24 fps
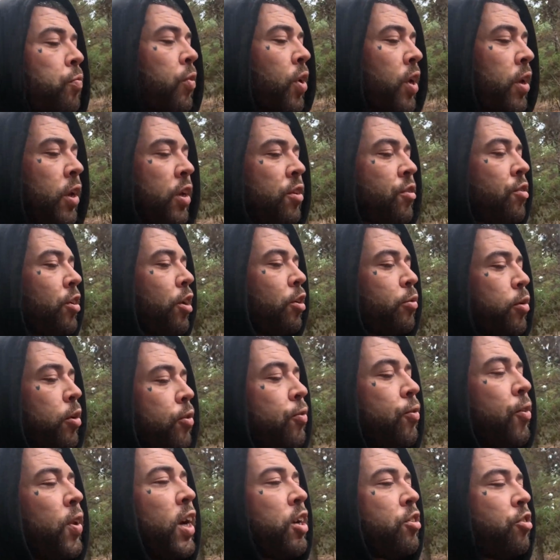And I see
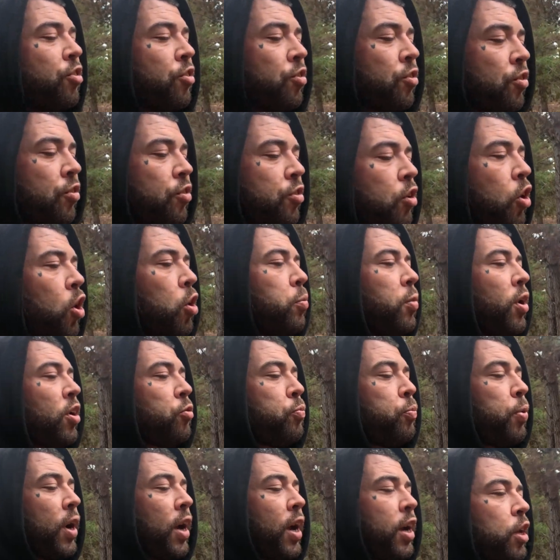reflections of so
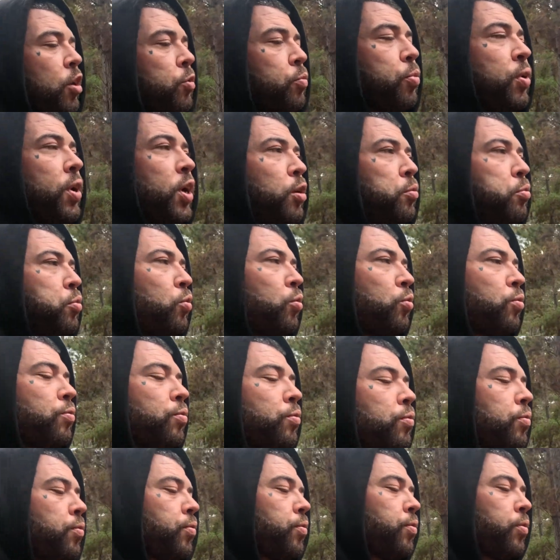much pain in people.
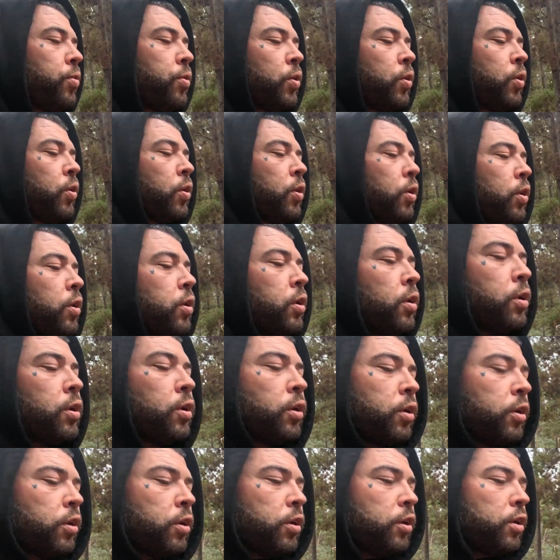
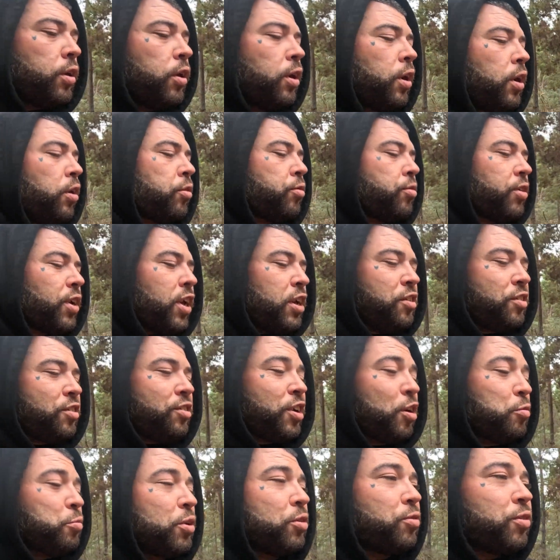You know, I've seen
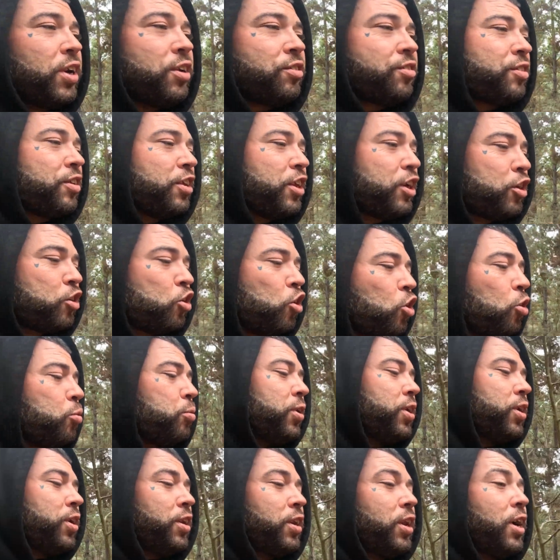someone recently call
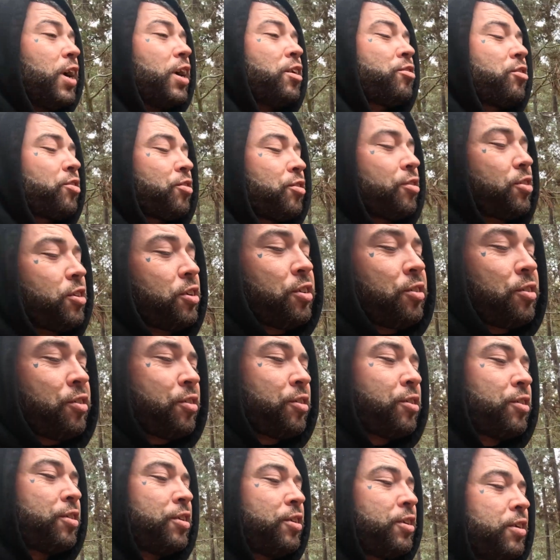me a
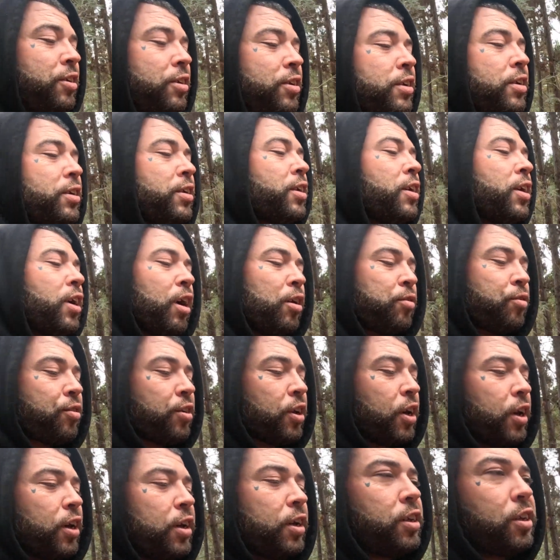narcissist. I've
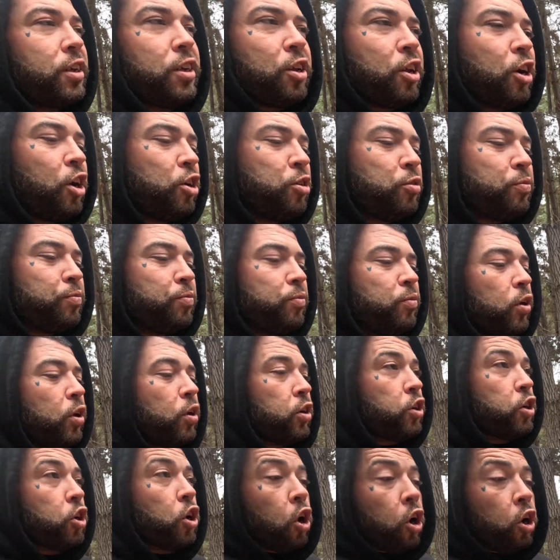seen, you know,
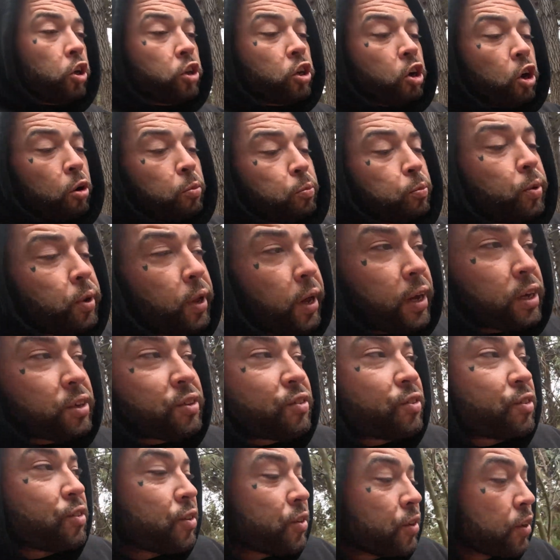God
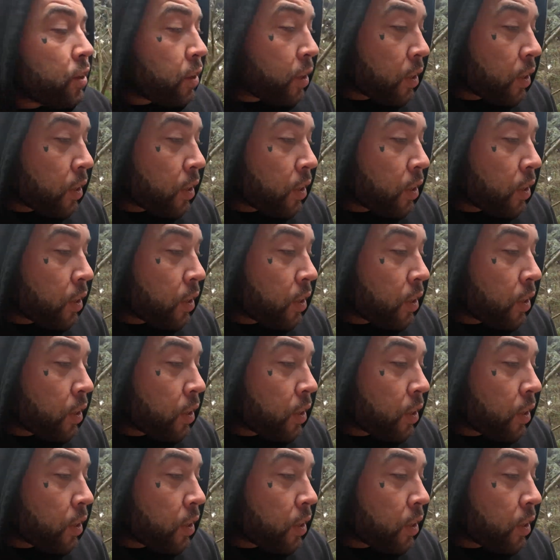complex.